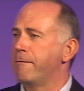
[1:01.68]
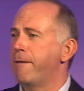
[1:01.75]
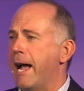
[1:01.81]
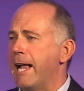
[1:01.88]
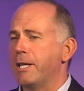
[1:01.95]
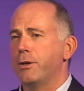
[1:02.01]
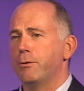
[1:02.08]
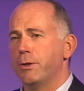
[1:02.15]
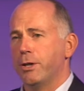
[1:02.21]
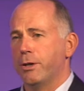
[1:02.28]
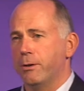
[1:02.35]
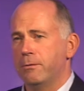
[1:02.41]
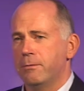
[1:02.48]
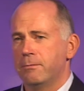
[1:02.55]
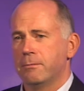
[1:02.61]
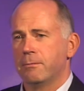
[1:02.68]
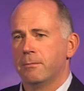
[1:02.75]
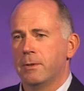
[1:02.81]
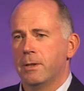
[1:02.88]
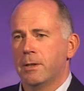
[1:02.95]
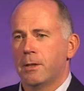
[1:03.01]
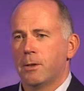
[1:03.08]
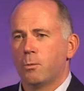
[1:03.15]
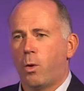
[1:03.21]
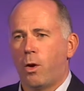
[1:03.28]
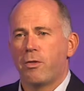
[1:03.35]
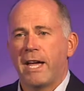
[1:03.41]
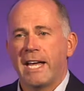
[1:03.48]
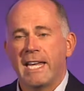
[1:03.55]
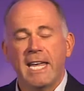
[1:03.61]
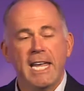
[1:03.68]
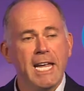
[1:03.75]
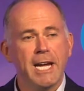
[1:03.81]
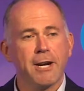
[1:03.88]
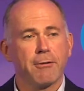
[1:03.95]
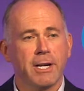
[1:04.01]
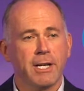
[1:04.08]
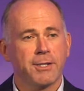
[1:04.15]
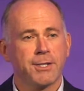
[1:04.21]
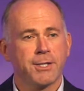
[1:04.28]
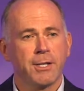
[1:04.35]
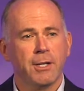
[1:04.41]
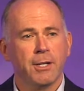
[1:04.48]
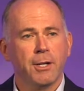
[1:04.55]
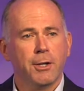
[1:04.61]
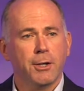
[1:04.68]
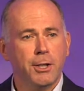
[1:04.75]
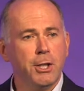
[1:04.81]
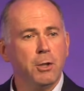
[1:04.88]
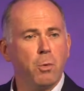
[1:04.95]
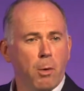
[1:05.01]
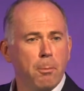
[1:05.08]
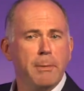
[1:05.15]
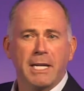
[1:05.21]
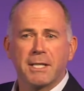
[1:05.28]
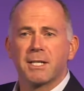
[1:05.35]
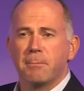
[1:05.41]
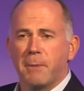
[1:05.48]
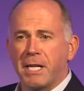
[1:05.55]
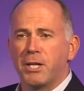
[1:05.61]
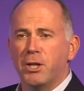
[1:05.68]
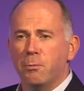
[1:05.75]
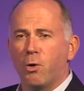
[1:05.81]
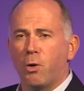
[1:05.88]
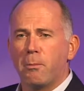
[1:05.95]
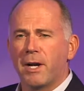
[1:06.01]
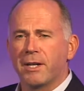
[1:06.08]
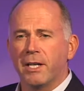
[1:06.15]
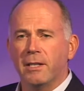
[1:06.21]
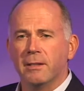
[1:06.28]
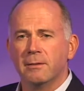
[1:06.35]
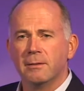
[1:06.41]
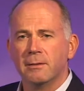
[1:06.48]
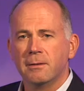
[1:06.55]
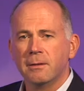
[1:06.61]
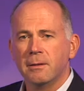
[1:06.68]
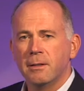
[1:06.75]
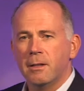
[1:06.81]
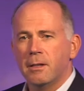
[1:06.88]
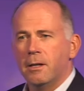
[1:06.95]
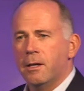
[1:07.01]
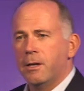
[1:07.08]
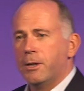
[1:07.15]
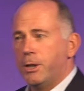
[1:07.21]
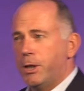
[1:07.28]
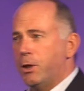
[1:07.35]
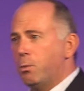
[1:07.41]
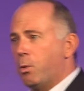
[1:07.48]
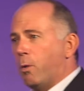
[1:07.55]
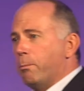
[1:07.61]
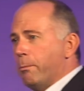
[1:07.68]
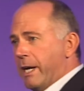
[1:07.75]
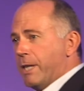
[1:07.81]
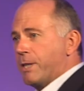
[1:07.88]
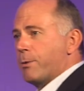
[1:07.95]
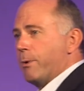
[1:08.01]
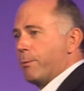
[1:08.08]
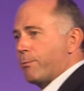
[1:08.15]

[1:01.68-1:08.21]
value you," what they hear is, "You want me to make you more money. You want me to